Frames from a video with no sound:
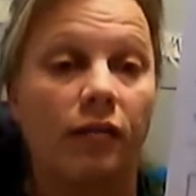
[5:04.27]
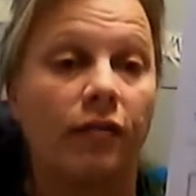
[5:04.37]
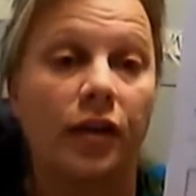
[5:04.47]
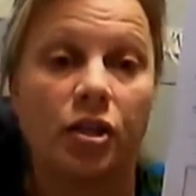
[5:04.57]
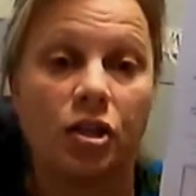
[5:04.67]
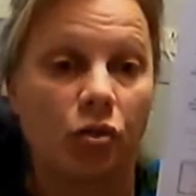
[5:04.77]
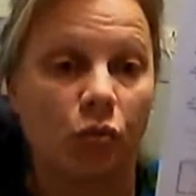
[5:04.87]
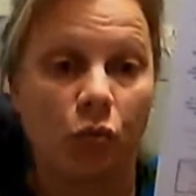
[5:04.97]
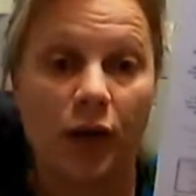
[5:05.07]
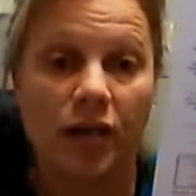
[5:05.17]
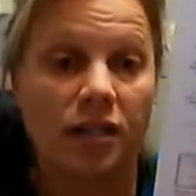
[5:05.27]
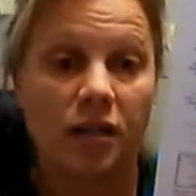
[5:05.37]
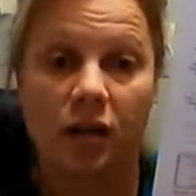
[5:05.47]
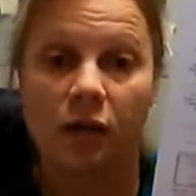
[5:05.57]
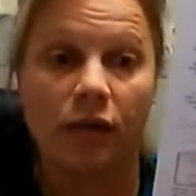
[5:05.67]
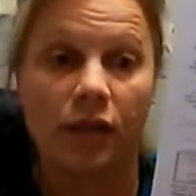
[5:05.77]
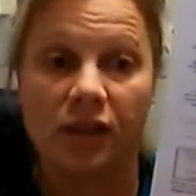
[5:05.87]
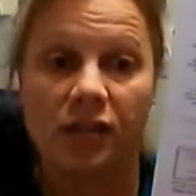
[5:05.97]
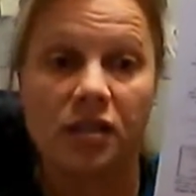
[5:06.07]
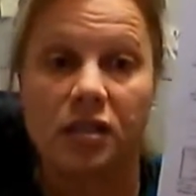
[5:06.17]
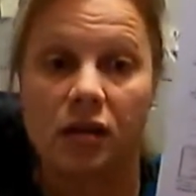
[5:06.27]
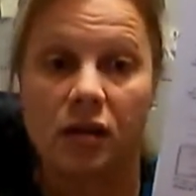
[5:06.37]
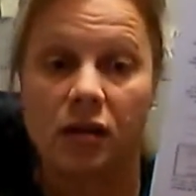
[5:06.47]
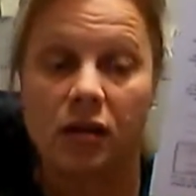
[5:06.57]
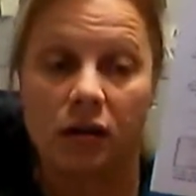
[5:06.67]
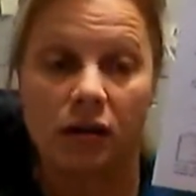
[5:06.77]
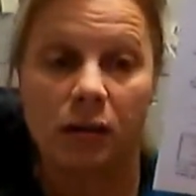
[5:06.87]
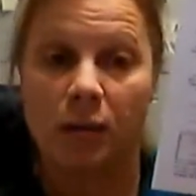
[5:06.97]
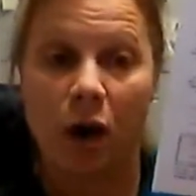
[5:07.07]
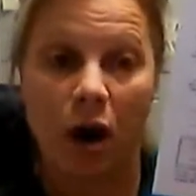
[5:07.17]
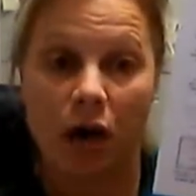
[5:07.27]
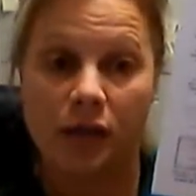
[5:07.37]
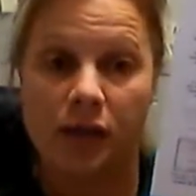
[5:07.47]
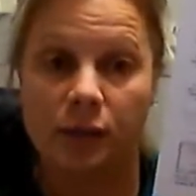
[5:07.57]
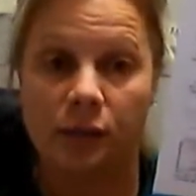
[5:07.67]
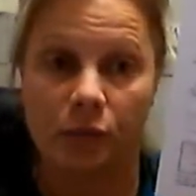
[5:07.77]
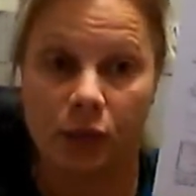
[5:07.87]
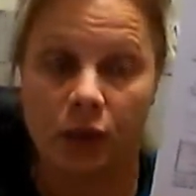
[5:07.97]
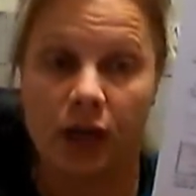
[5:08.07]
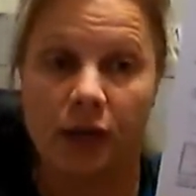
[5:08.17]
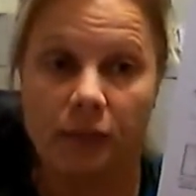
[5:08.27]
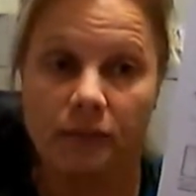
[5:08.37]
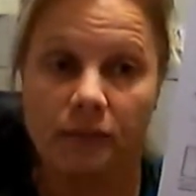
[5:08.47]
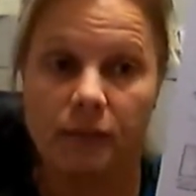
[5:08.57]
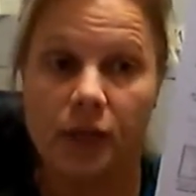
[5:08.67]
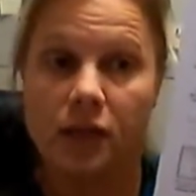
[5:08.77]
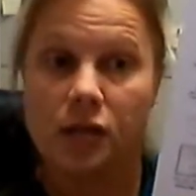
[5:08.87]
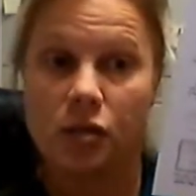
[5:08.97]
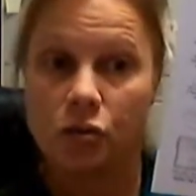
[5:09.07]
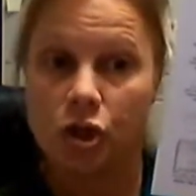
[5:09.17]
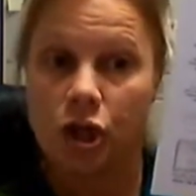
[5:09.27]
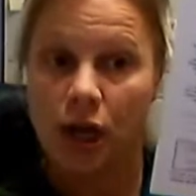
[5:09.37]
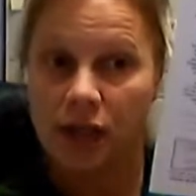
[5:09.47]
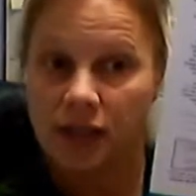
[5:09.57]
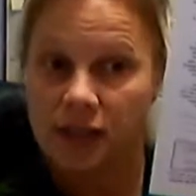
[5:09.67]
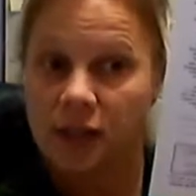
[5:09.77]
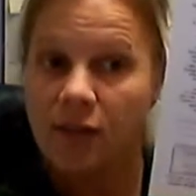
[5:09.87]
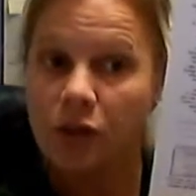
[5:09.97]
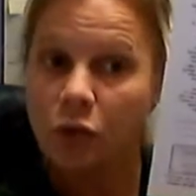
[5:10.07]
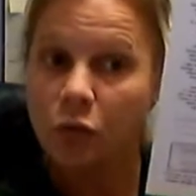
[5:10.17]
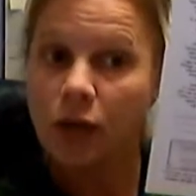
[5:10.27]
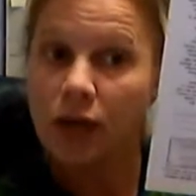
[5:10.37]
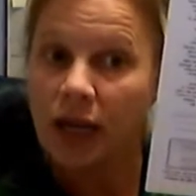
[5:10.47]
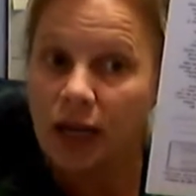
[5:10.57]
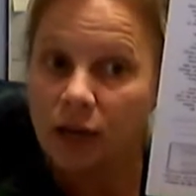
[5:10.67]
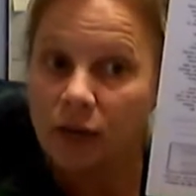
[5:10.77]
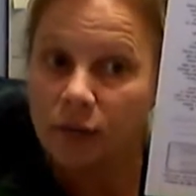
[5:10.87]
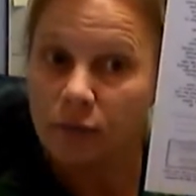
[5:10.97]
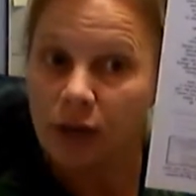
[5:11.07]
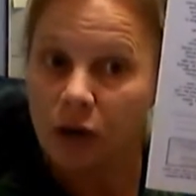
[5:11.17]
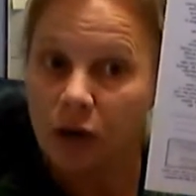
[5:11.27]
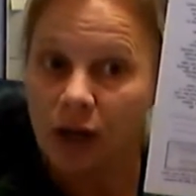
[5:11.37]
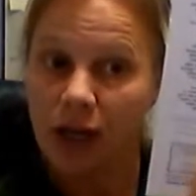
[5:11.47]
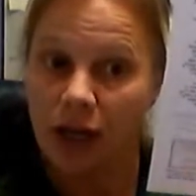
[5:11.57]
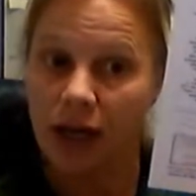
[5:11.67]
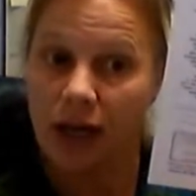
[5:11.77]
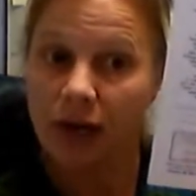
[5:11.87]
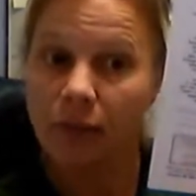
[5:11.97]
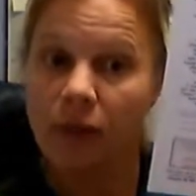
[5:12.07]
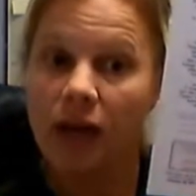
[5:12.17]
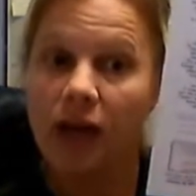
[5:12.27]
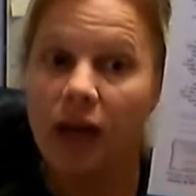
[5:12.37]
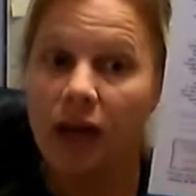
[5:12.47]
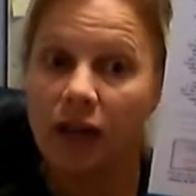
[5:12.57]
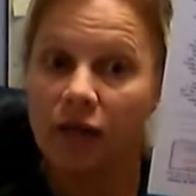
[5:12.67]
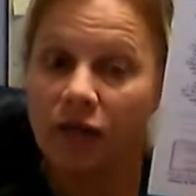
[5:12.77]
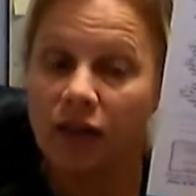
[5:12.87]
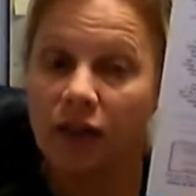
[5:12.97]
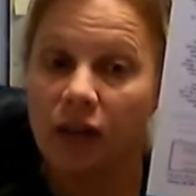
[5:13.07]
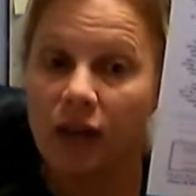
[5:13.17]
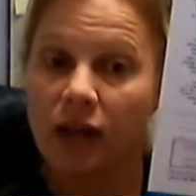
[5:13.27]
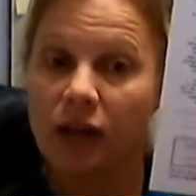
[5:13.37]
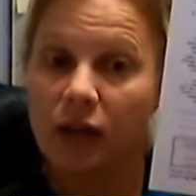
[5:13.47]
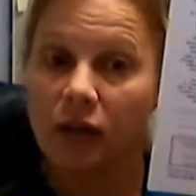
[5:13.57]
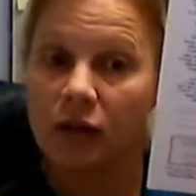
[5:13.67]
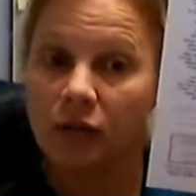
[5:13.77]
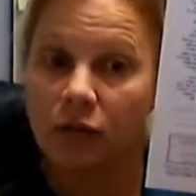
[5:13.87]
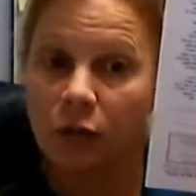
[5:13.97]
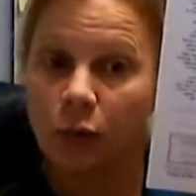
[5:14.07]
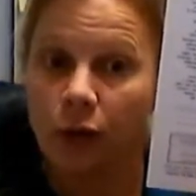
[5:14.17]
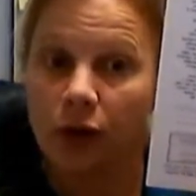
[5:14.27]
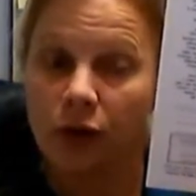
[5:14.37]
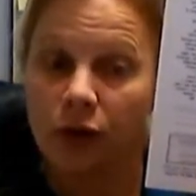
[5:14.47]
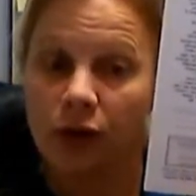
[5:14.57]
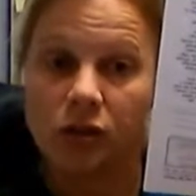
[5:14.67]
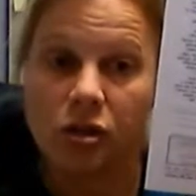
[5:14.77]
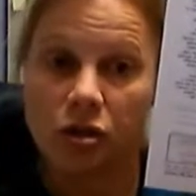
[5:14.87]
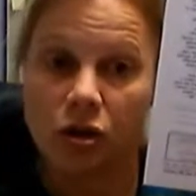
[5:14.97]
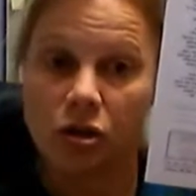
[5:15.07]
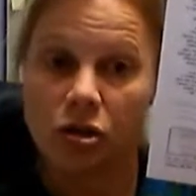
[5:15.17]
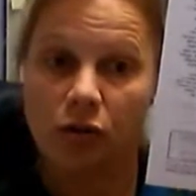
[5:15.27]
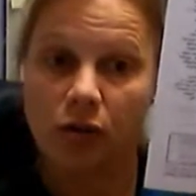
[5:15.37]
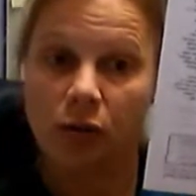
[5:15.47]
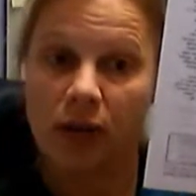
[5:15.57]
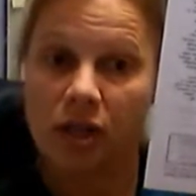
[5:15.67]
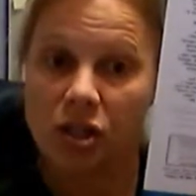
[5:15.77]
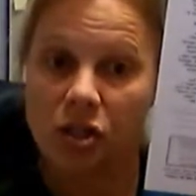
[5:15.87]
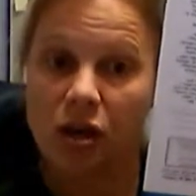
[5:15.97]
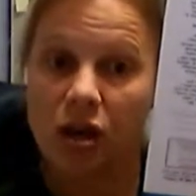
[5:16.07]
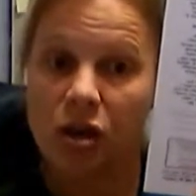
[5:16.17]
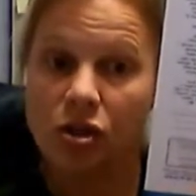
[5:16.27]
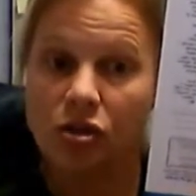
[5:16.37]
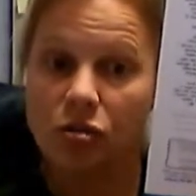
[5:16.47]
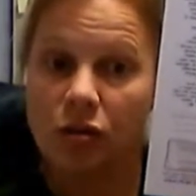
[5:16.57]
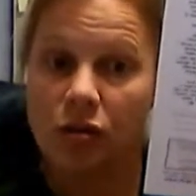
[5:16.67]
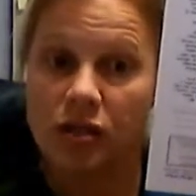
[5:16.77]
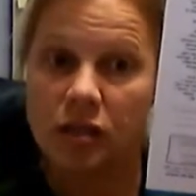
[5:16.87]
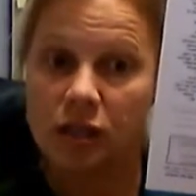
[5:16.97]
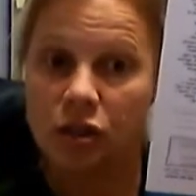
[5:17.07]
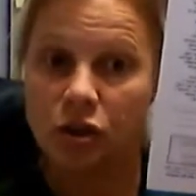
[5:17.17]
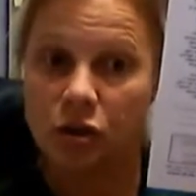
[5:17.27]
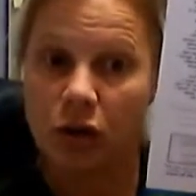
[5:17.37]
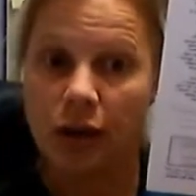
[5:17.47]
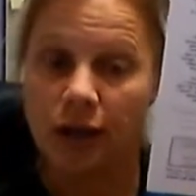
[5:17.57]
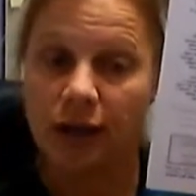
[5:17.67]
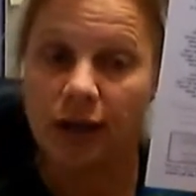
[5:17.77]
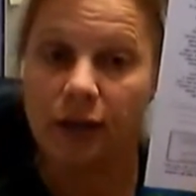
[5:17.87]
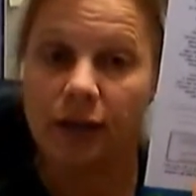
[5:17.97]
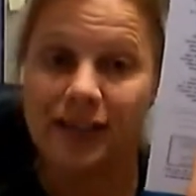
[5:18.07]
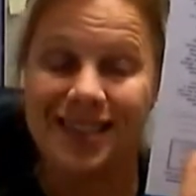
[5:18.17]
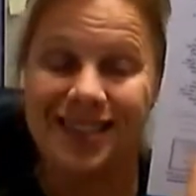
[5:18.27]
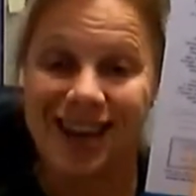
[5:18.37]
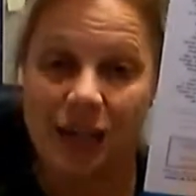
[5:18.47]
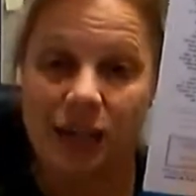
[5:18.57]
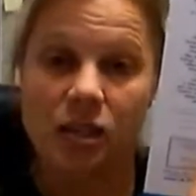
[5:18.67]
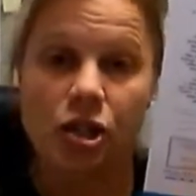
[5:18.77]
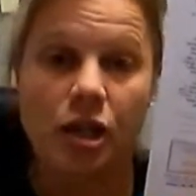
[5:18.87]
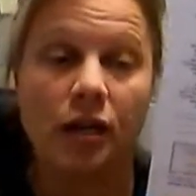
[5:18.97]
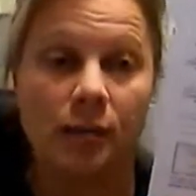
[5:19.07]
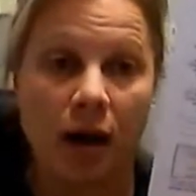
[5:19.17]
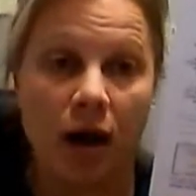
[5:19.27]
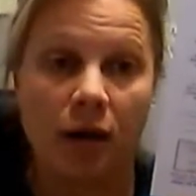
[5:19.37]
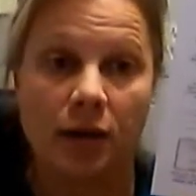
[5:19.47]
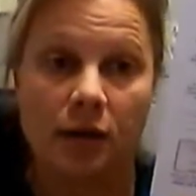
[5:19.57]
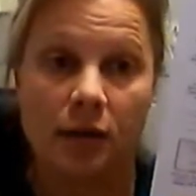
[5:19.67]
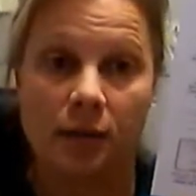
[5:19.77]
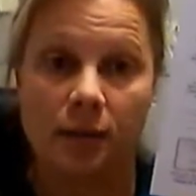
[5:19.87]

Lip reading: finish the rest of this box. Okay? So check the 7th one down by guardian ad litem, and then fill in from where it starts your information to the signature line inside the shaded box.